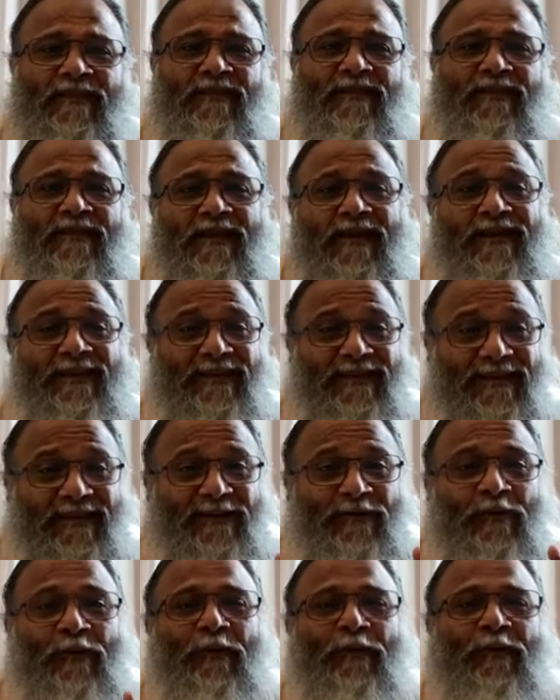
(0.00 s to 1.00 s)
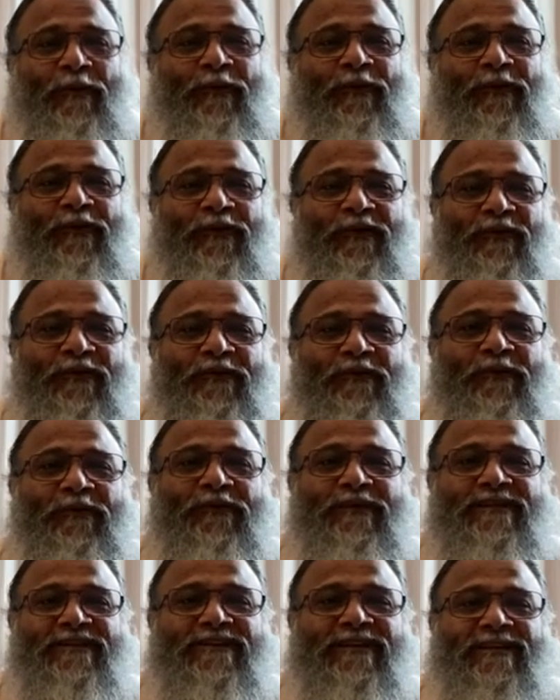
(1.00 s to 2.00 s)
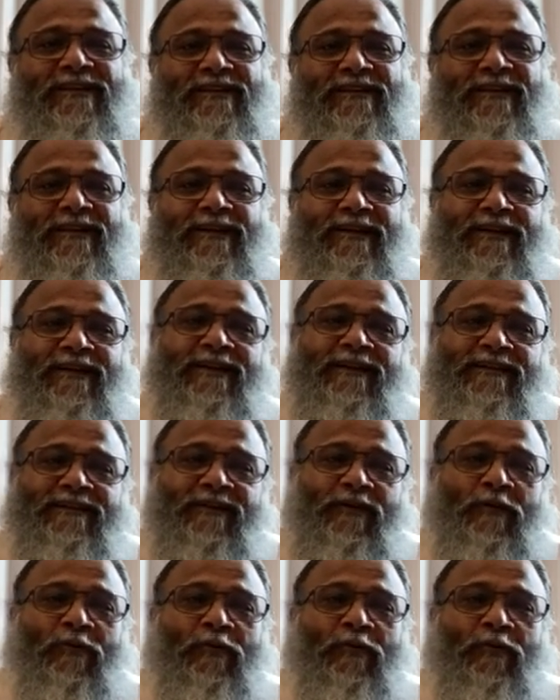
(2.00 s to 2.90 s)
The ego. Who is it? It is a